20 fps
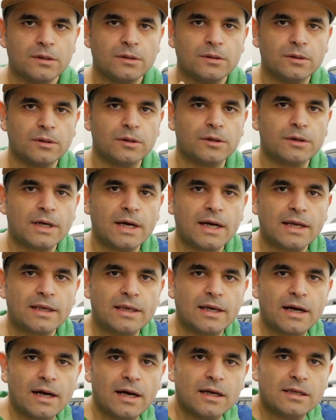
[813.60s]
Alright
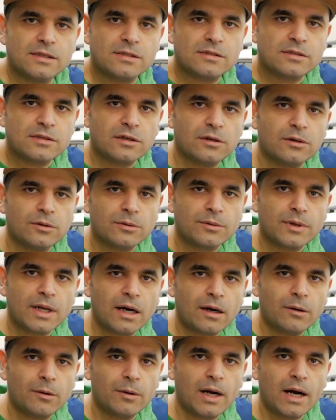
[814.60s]
guys, so
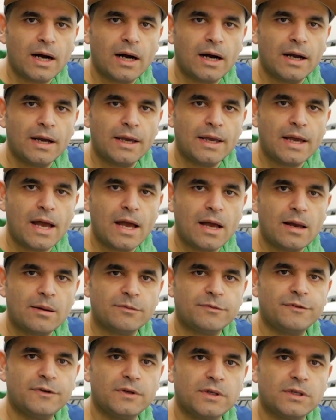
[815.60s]
now I
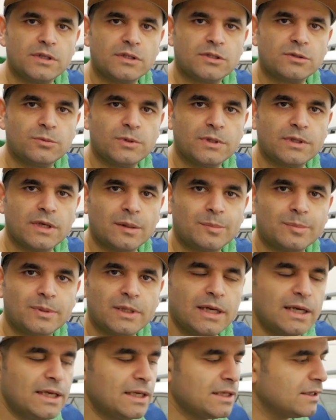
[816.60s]
am finished with
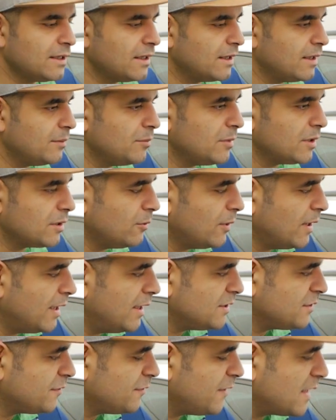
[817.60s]
applying the
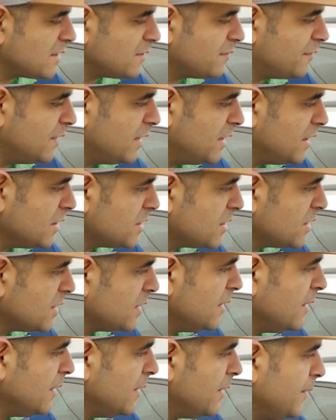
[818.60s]
Mcguire's fast
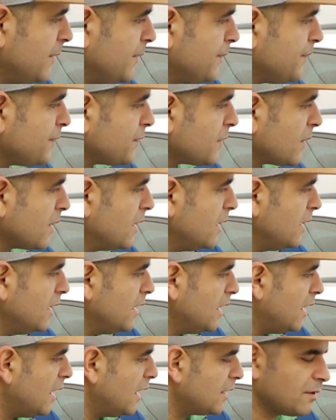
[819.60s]
finish.
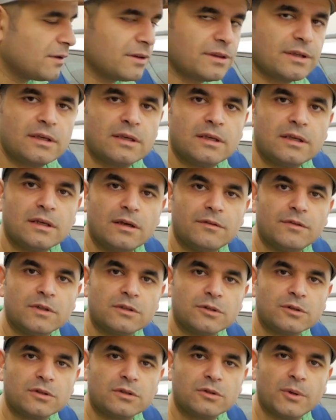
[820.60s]
I don't think it
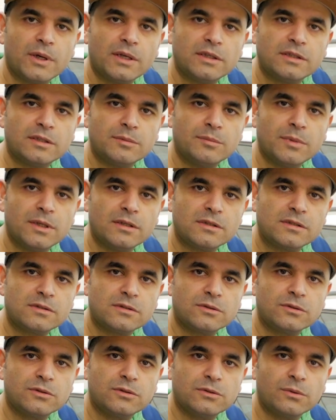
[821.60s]
even took 20 minutes
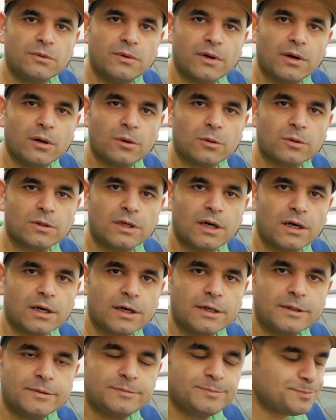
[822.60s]
to do the whole
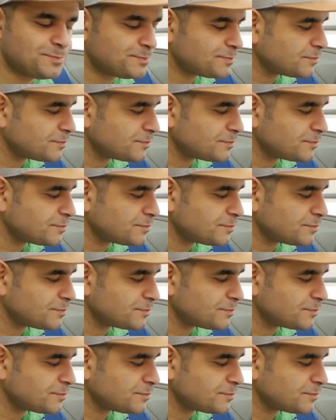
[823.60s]
car.